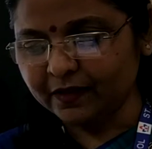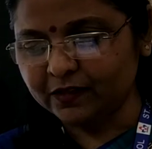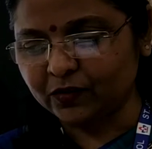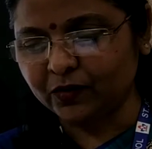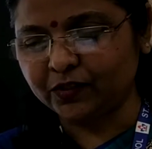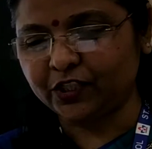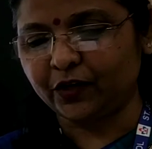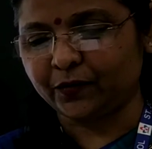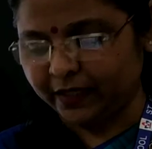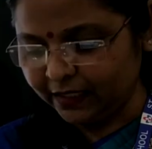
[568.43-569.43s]
So
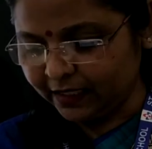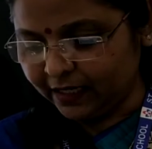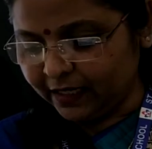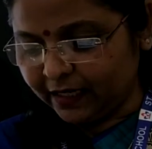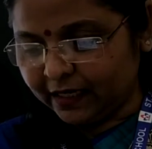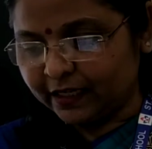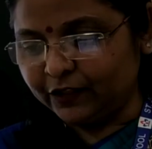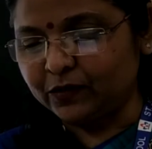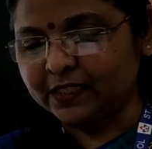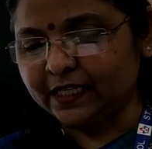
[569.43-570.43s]
children,
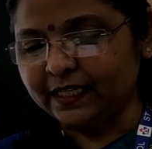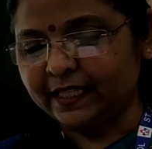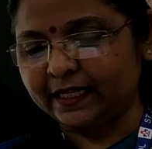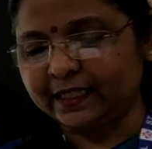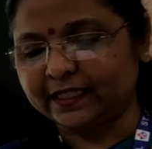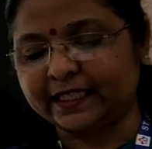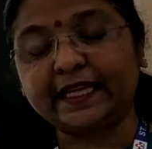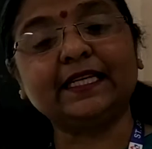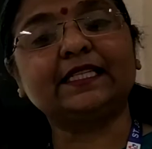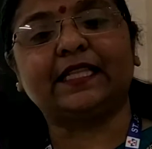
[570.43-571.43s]
you see that the
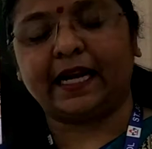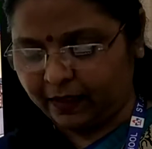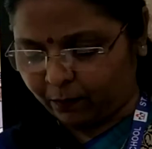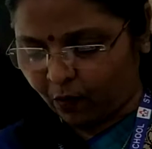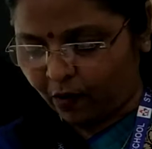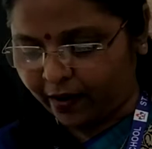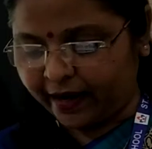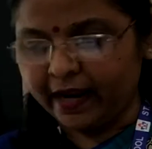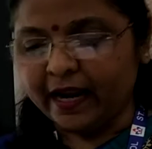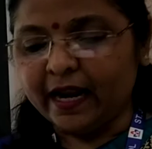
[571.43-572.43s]
things that the
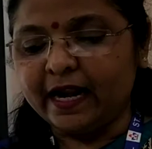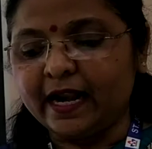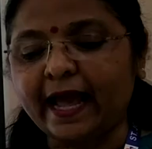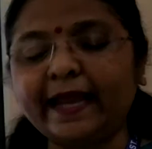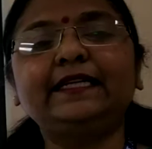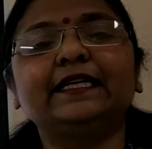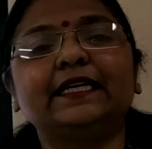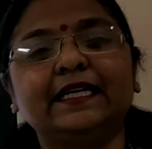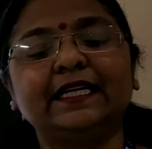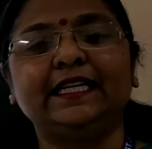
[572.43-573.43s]
boy liked
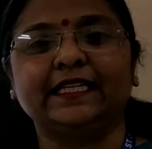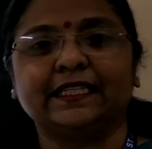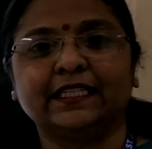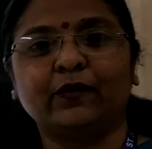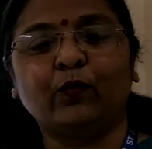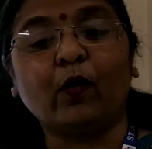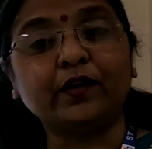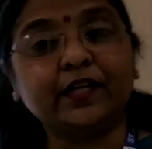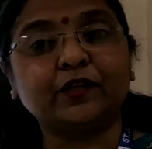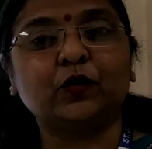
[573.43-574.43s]
earlier,
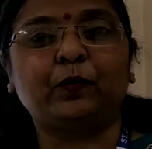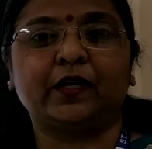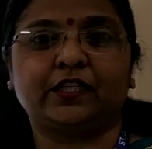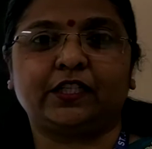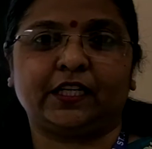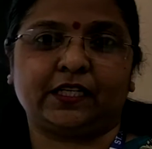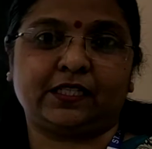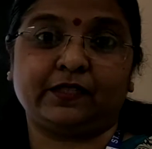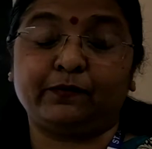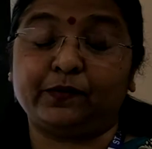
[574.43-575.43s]
wanted to
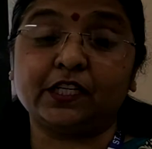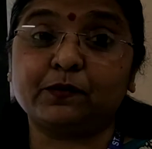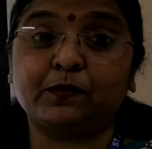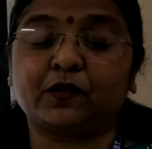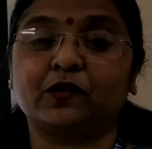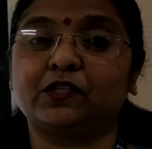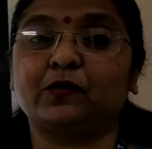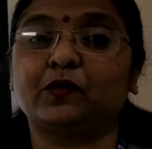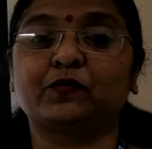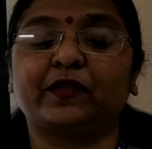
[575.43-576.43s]
purchase, just because he
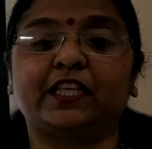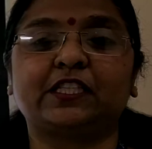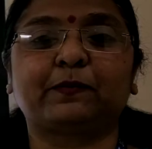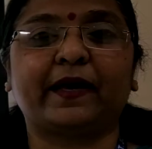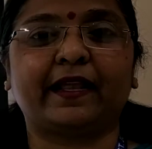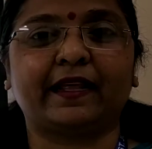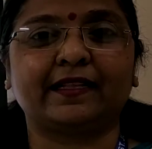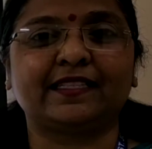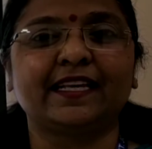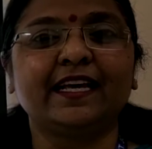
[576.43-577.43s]
was with his
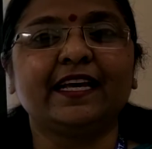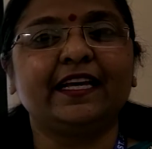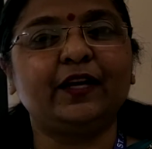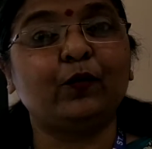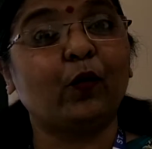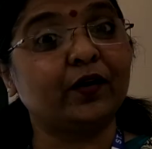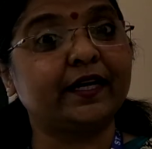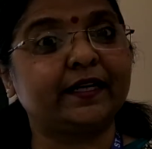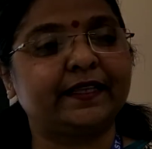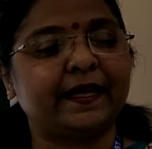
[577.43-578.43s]
parents, he
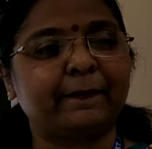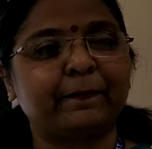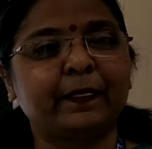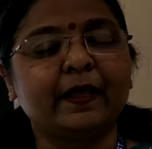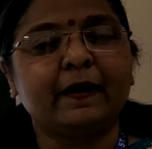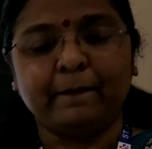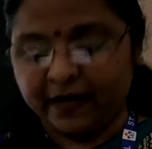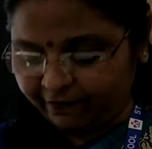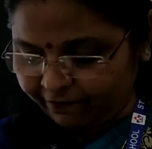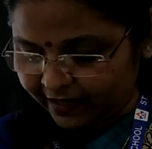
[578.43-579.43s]
wanted them.
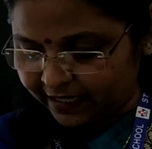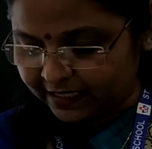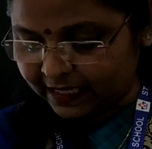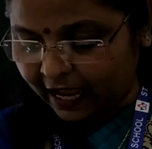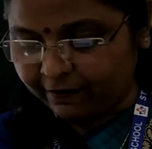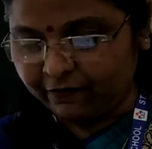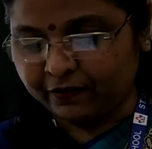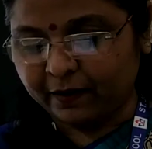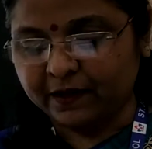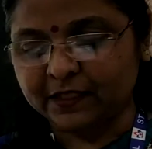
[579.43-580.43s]
But when he is away
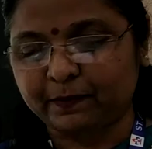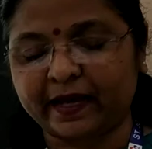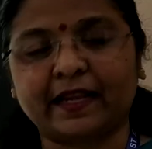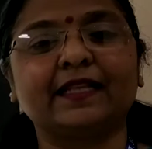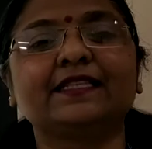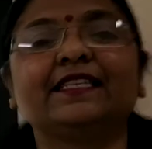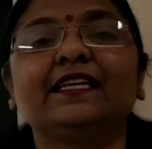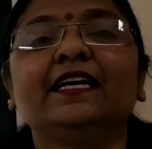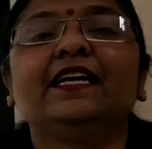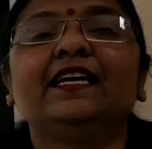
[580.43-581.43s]
from his parents,
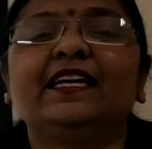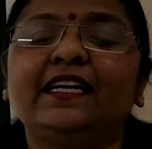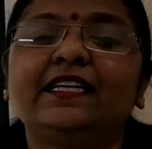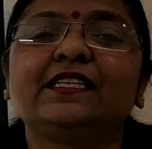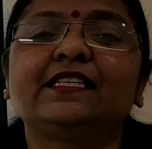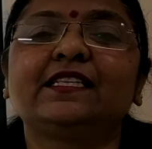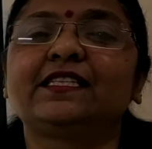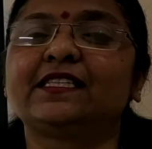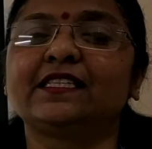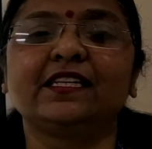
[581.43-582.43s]
he
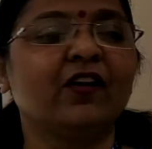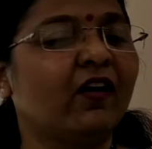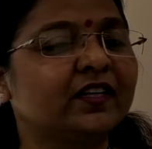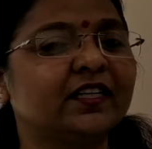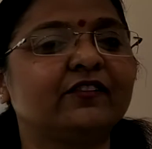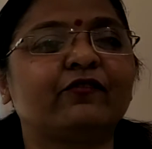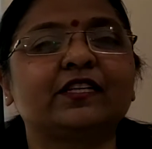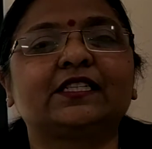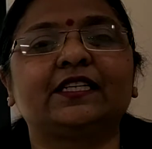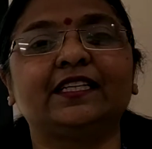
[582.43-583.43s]
is not
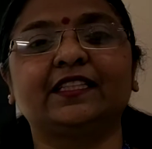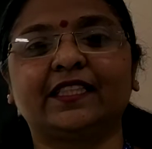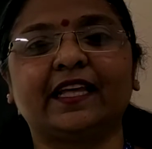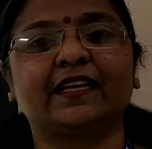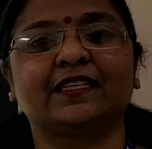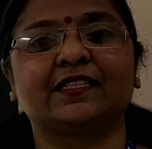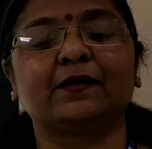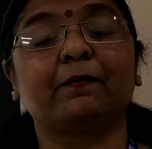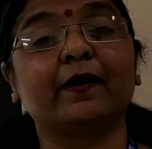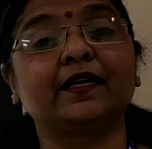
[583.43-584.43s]
interested in things,
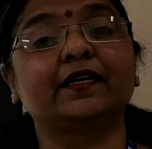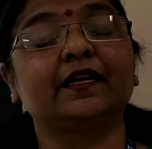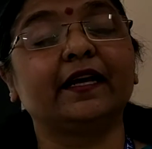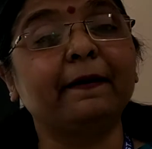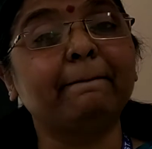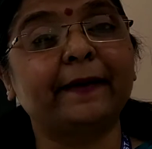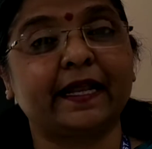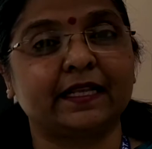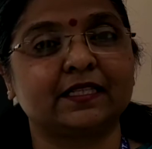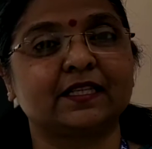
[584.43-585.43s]
but in
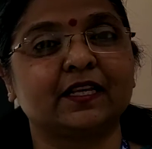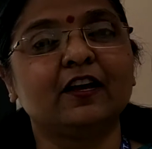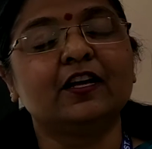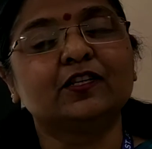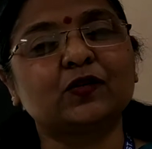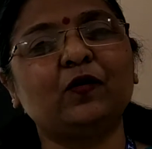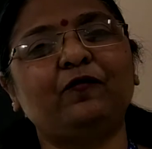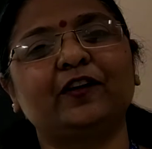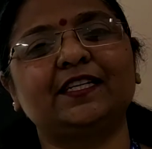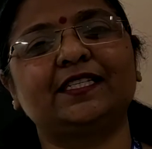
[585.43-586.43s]
parents. So
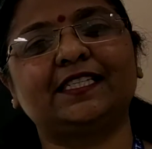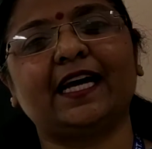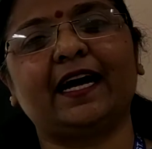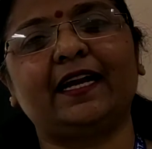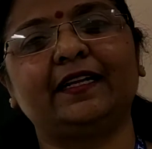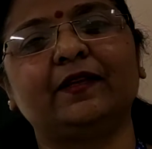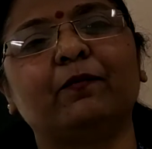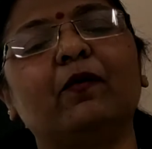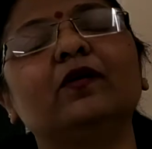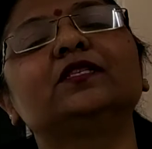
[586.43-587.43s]
for a child, the
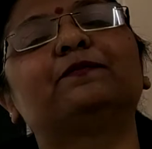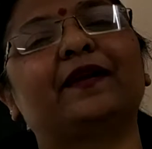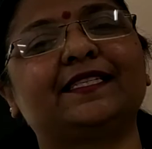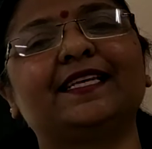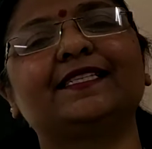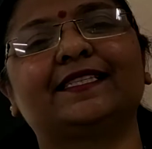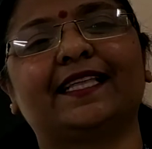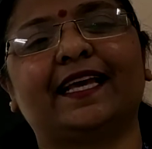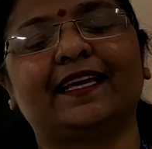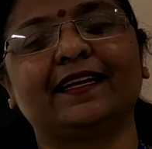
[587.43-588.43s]
most precious
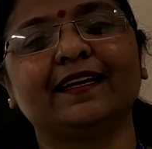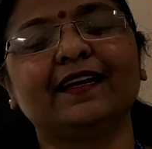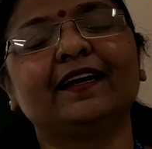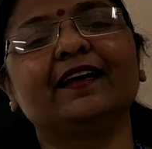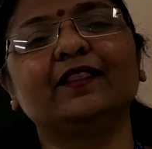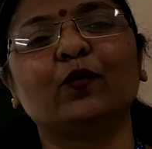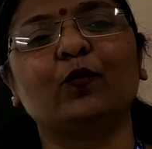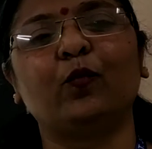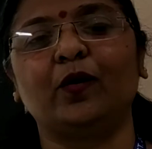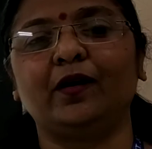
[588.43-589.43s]
thing in the
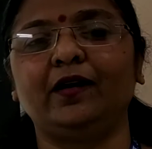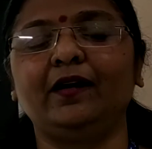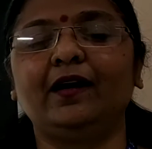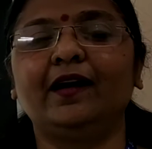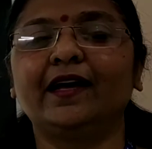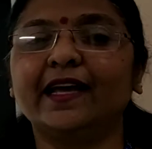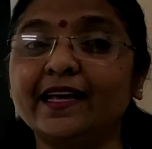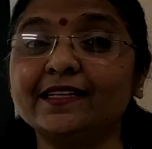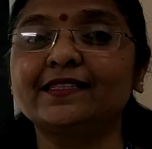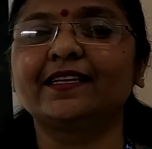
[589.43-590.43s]
world
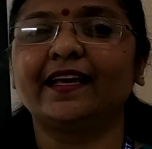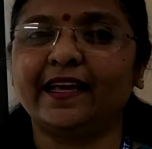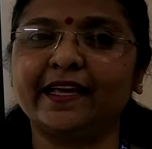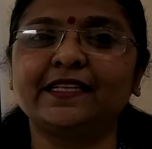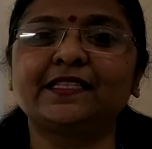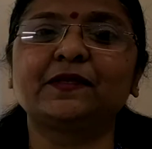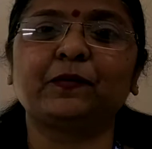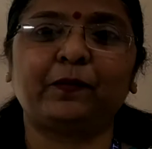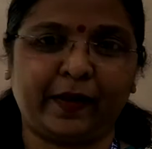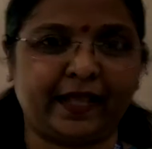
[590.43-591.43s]
is his
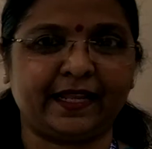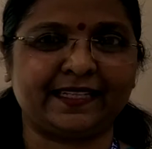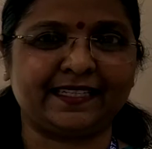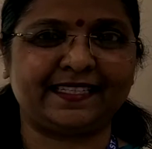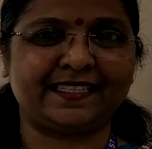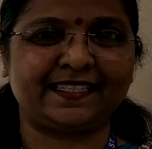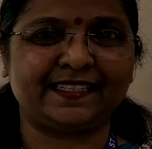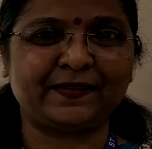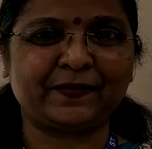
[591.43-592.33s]
parents.